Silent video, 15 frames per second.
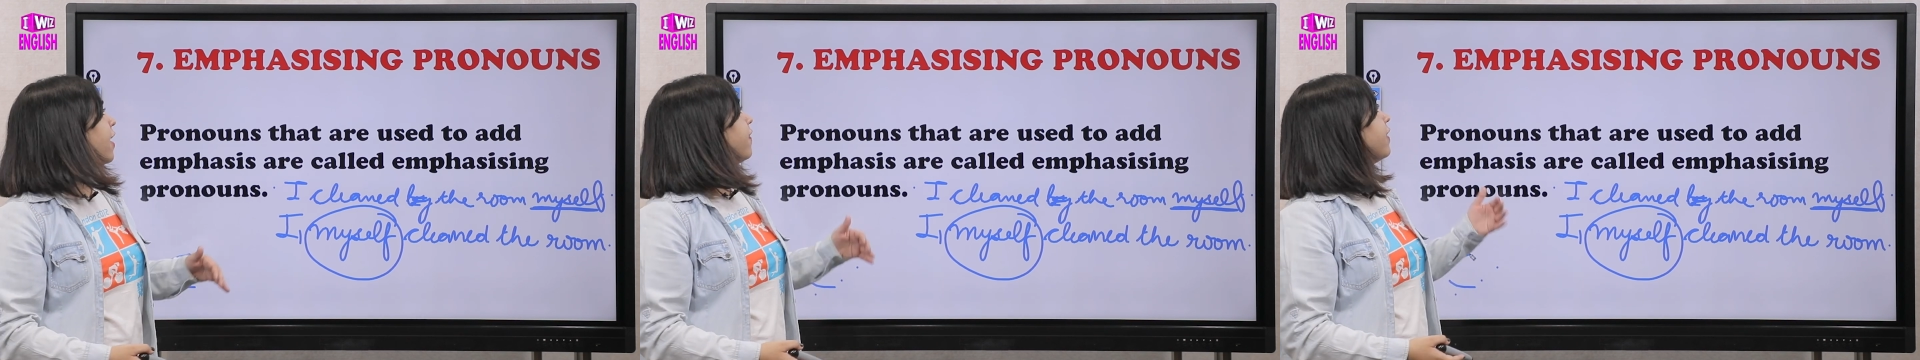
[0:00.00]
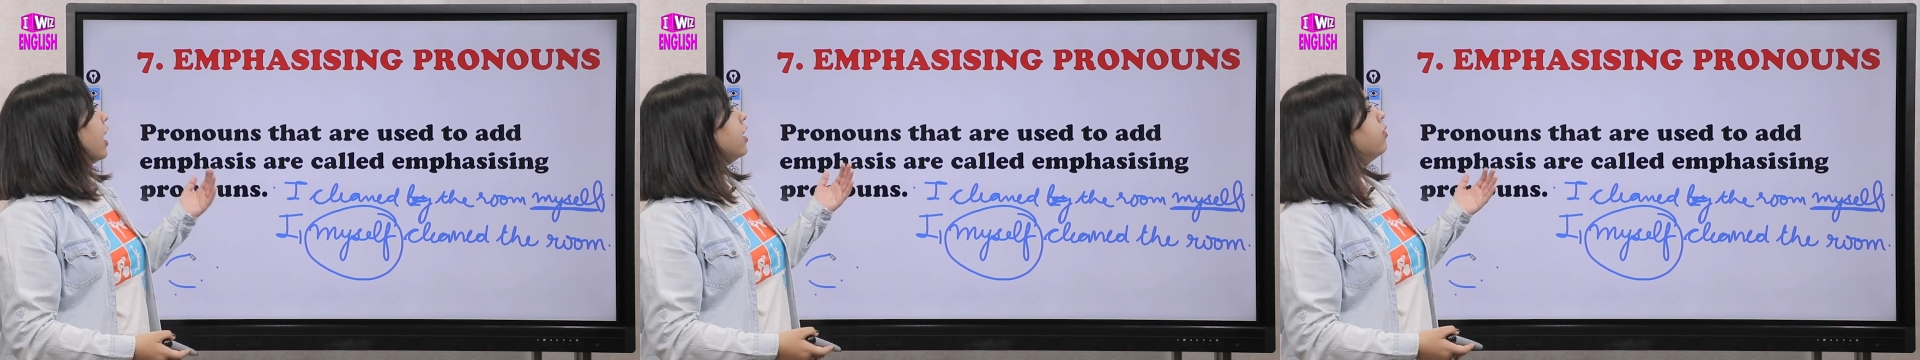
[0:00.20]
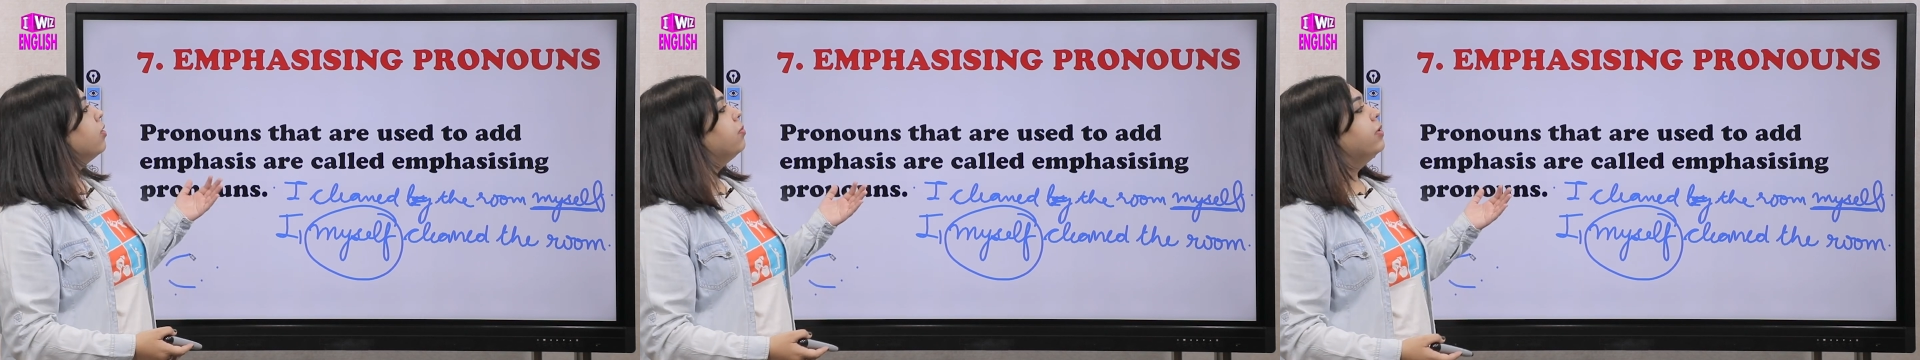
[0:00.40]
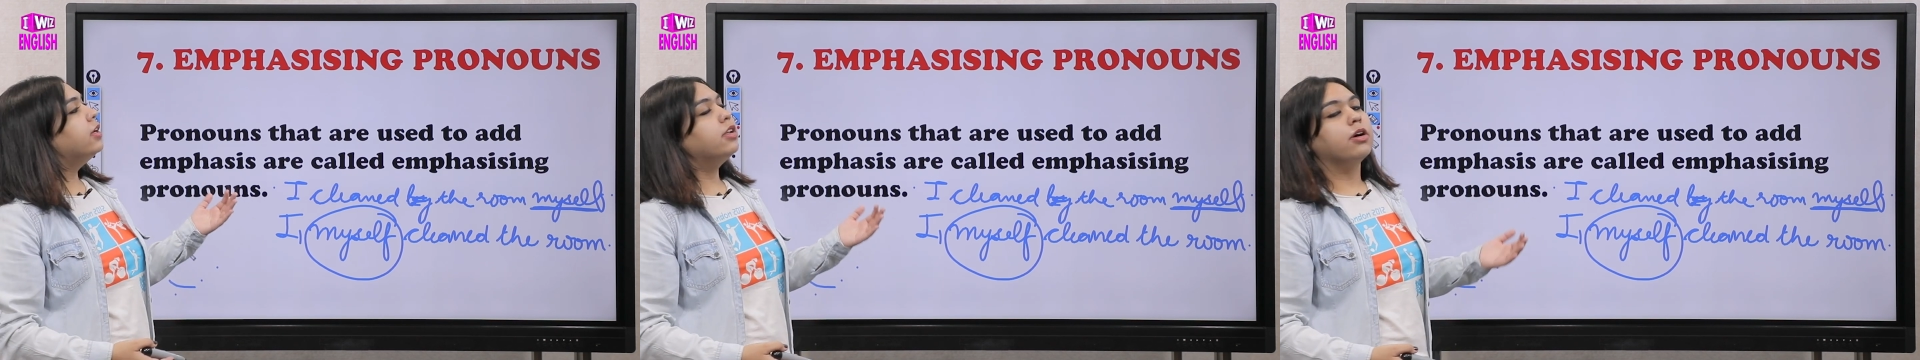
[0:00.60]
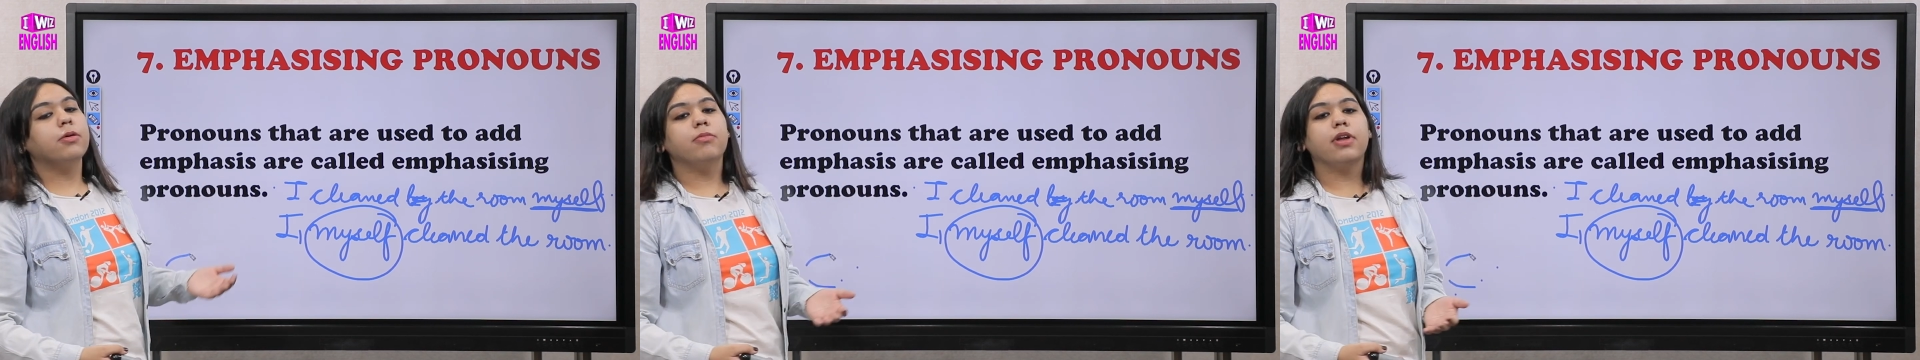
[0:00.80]
that will be
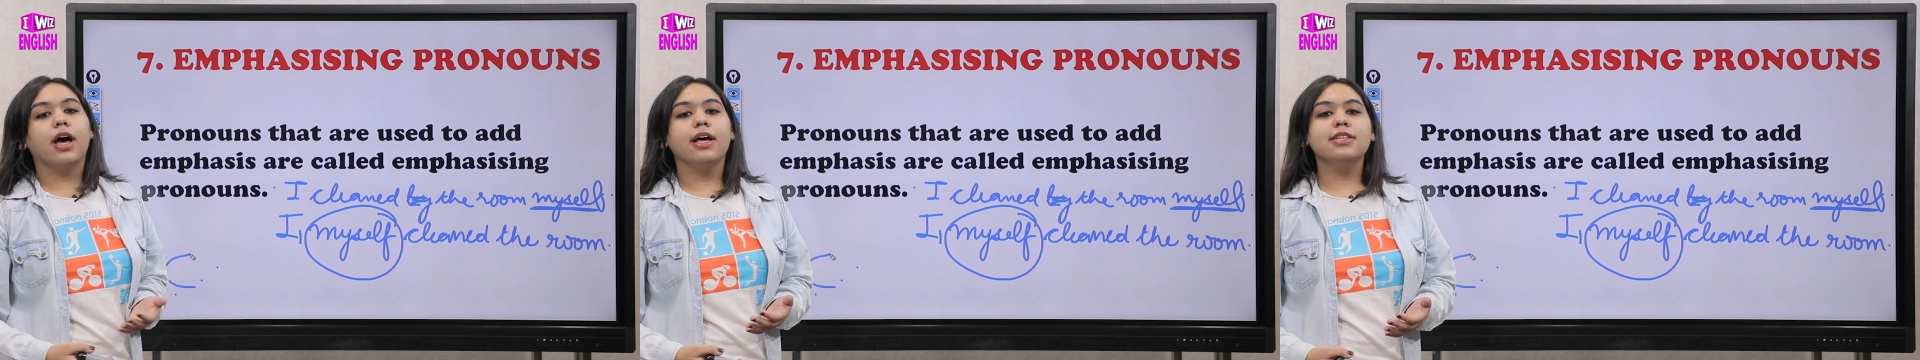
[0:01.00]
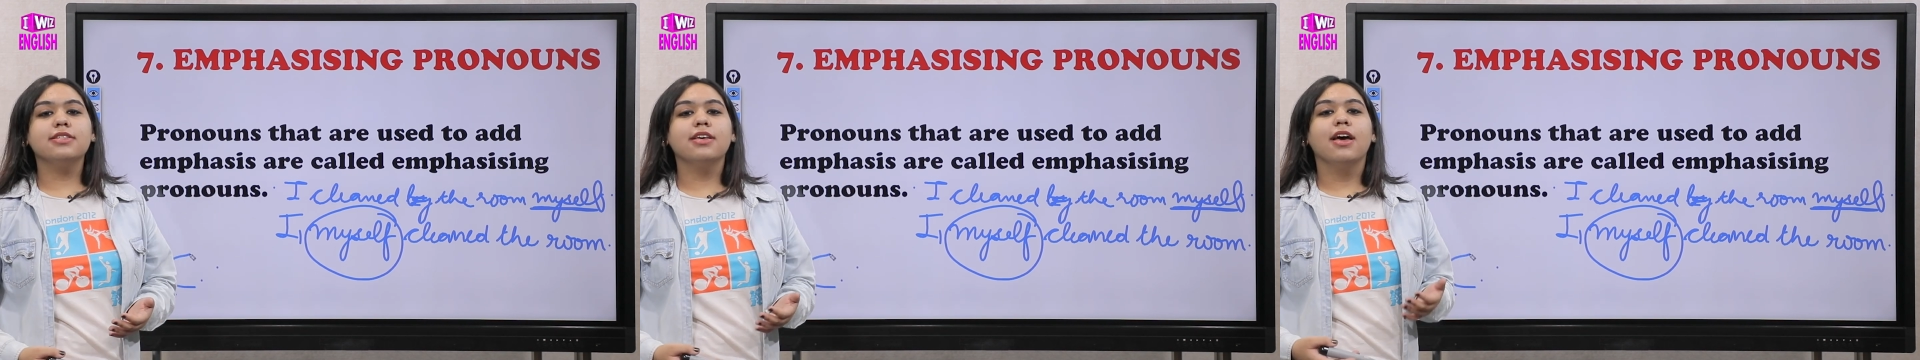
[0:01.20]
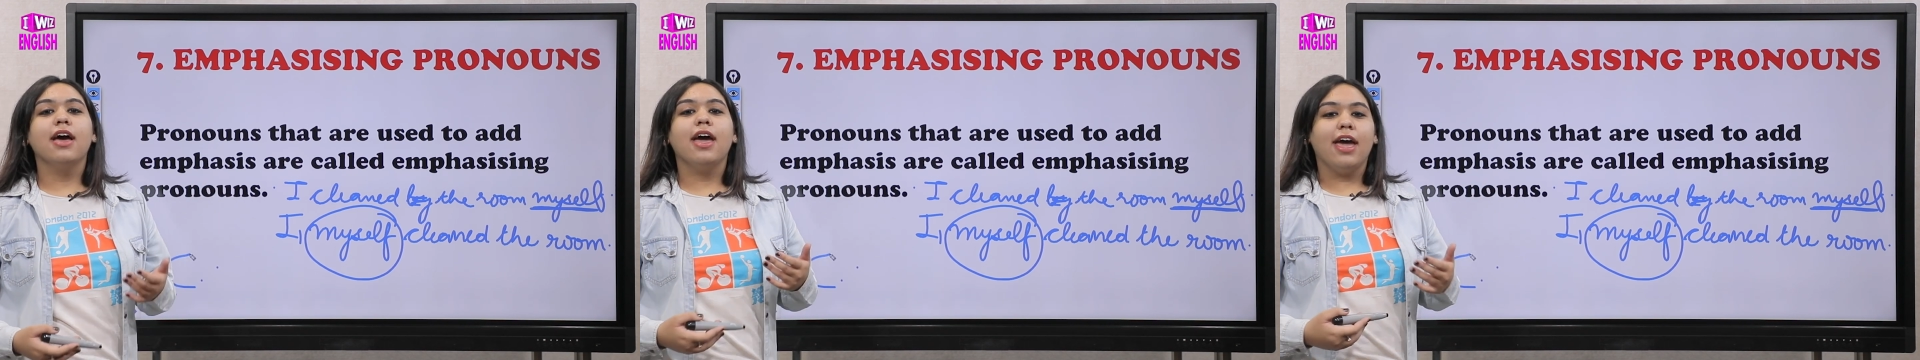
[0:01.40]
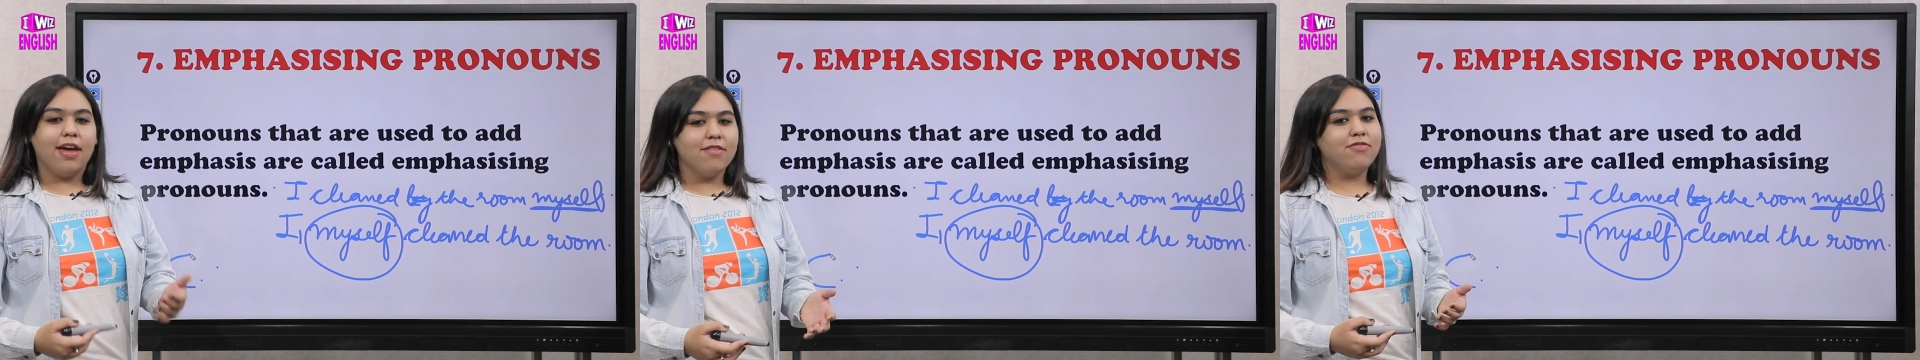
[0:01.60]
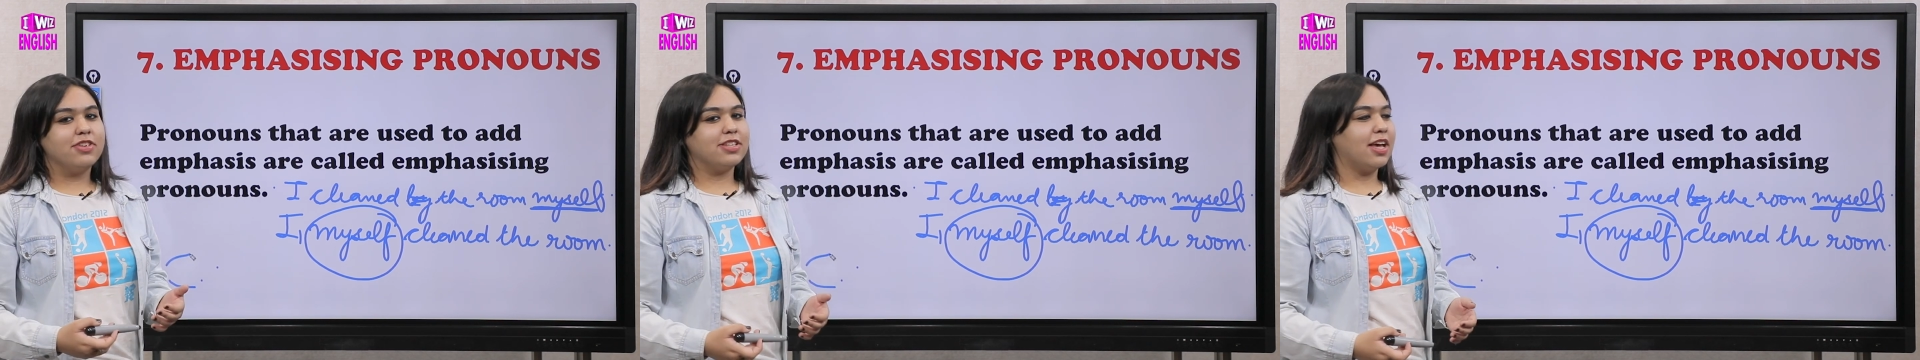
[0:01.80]
termed as
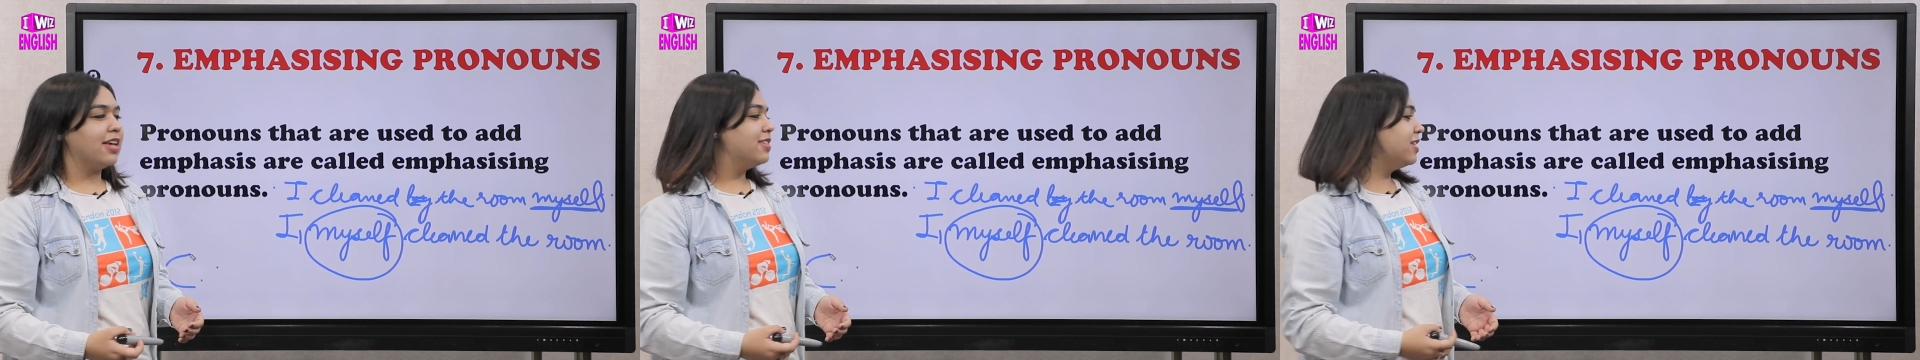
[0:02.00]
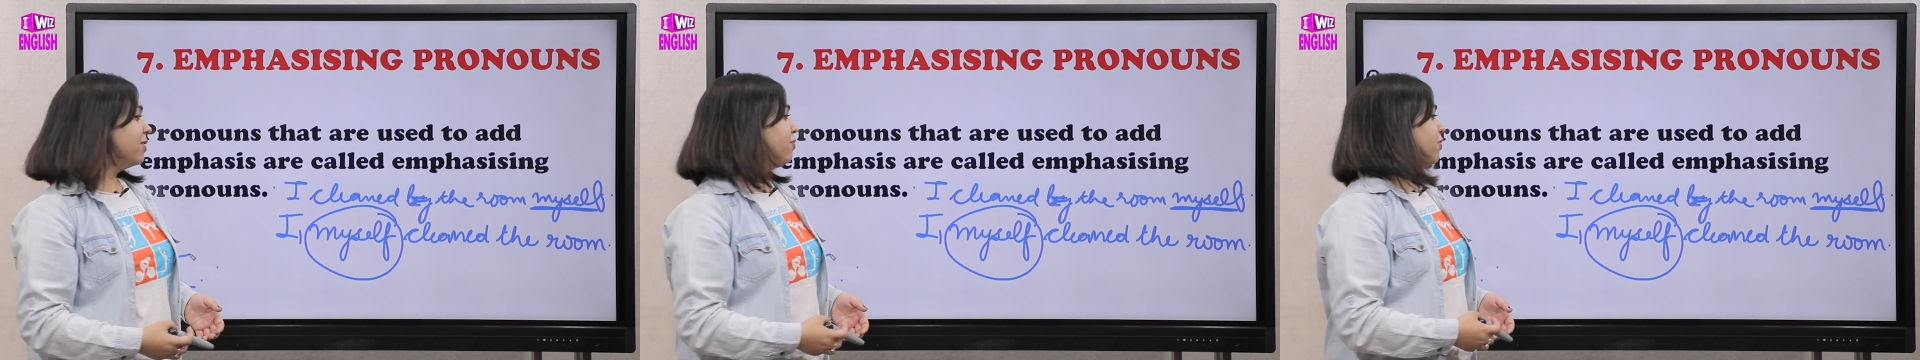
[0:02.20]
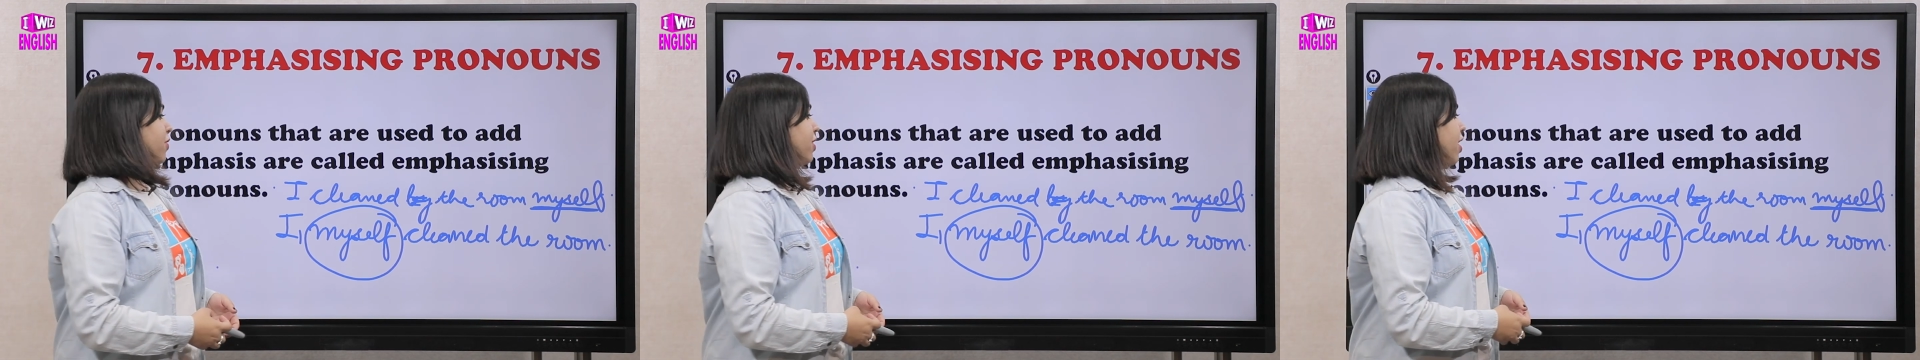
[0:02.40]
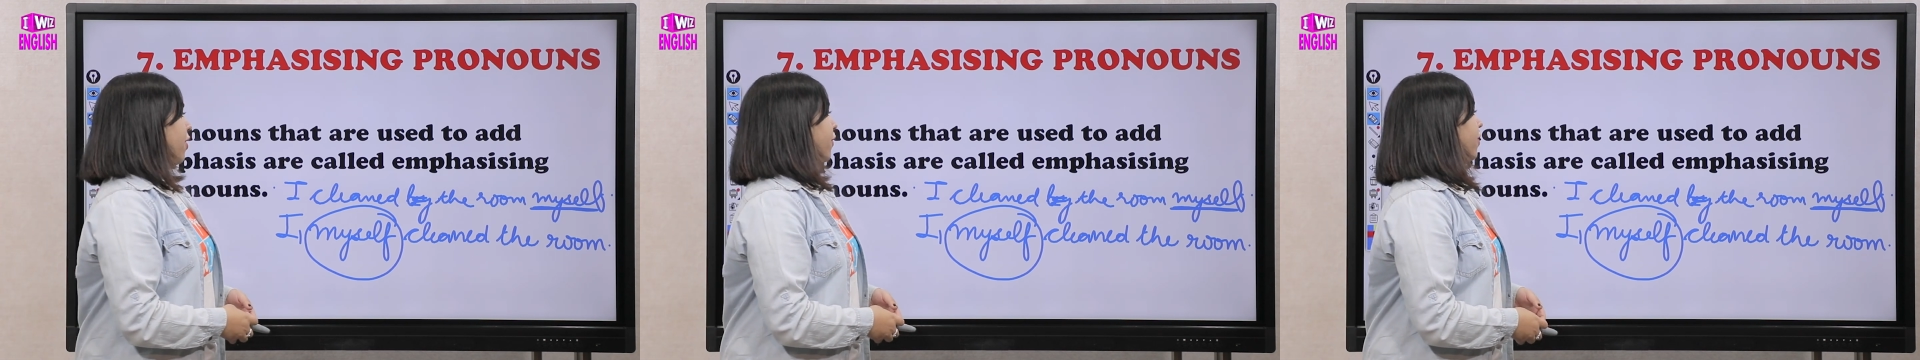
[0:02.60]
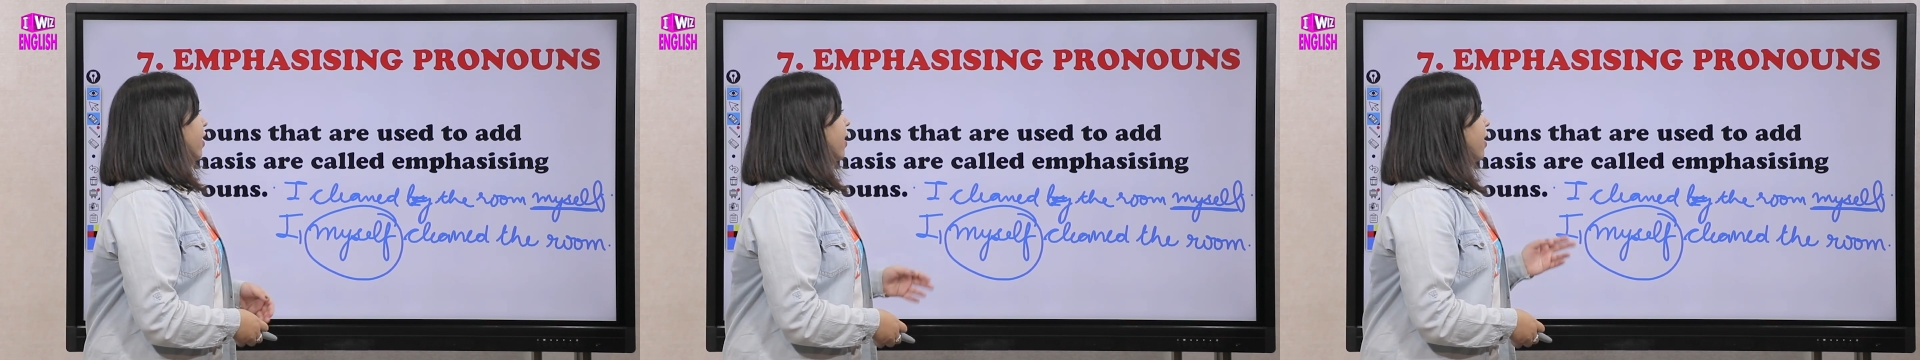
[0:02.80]
emphasizing pronoun.